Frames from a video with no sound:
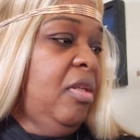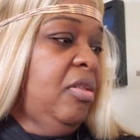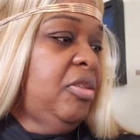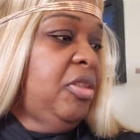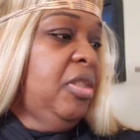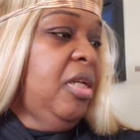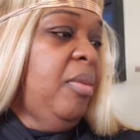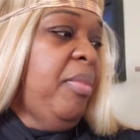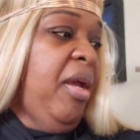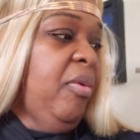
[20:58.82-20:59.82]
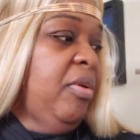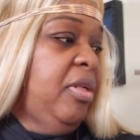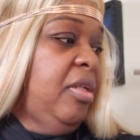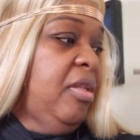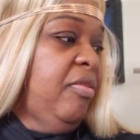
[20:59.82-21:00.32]
Should come back with
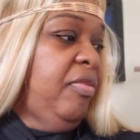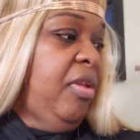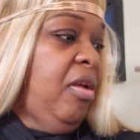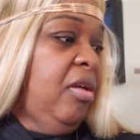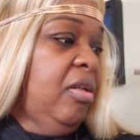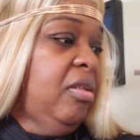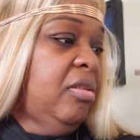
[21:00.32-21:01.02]
another vlog.